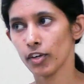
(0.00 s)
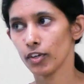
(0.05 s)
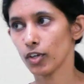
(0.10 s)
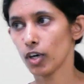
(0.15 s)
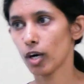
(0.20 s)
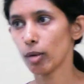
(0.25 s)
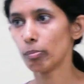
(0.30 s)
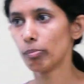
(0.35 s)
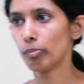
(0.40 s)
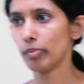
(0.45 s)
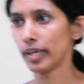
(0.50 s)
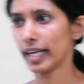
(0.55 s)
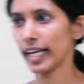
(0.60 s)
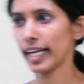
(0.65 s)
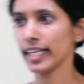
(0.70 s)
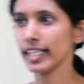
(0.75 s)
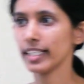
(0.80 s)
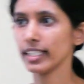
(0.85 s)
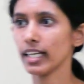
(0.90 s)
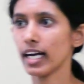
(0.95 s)
Your
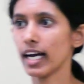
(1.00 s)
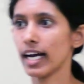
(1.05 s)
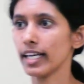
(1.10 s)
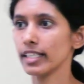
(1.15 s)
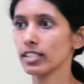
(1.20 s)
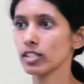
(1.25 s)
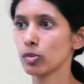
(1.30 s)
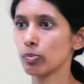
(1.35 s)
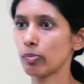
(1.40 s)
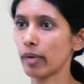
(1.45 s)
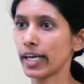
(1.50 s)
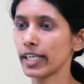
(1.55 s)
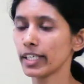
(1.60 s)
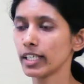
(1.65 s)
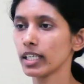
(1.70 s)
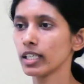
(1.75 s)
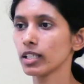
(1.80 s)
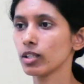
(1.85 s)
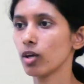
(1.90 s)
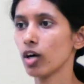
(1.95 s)
brain and
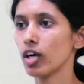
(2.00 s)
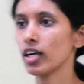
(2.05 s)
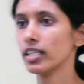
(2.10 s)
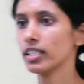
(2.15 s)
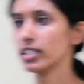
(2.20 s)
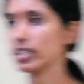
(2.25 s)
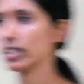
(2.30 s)
spinal cord